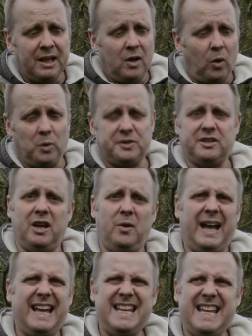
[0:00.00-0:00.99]
Also,
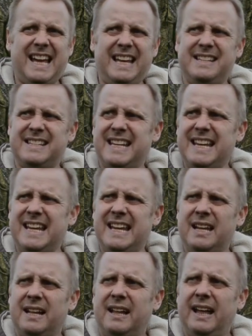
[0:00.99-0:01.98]
AEAC,
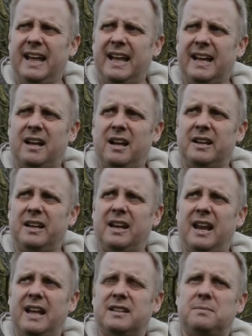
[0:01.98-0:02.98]

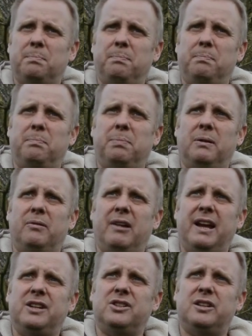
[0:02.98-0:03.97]
Airgun
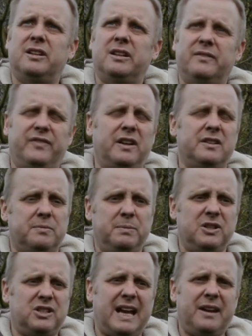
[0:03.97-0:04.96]
Exploration and
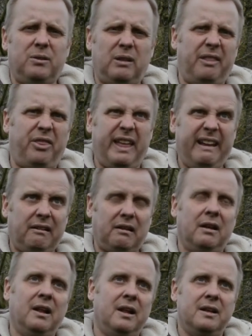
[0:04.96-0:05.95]
Advancement Channel, I think.
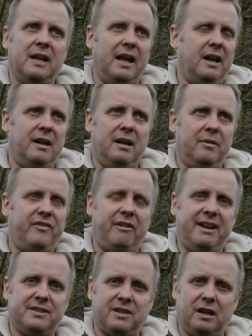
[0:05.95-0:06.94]

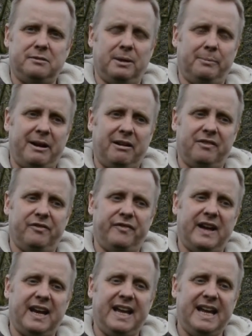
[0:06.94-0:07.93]
Very excitable American
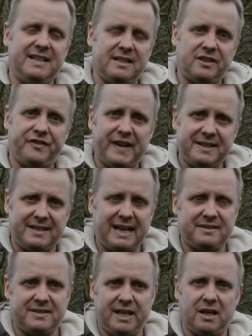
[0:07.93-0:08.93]
fella. He does a
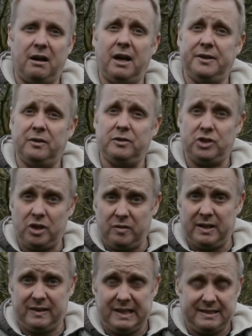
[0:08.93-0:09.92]
fantastic guide on
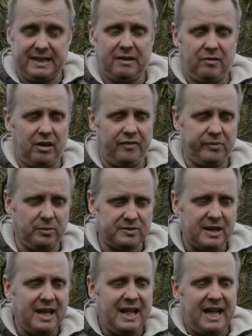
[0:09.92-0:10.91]
tuning these air
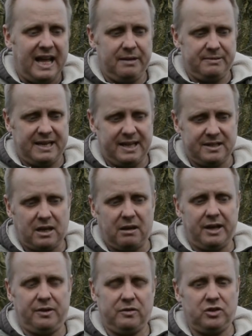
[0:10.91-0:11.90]
rifles, and it was his
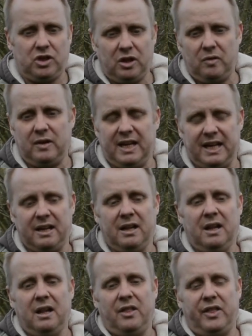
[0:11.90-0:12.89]
guide on tuning
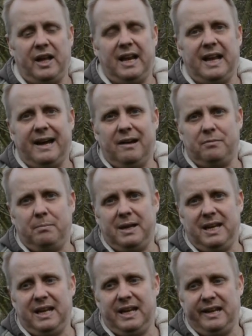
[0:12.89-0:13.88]
that allowed
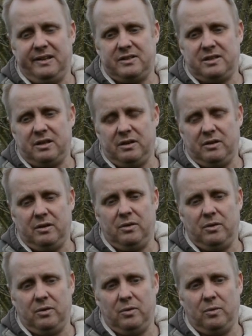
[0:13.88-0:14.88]
me
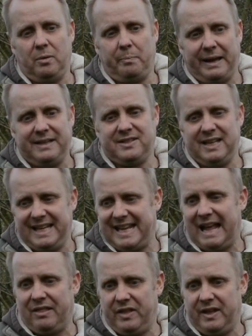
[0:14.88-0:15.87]
to basically get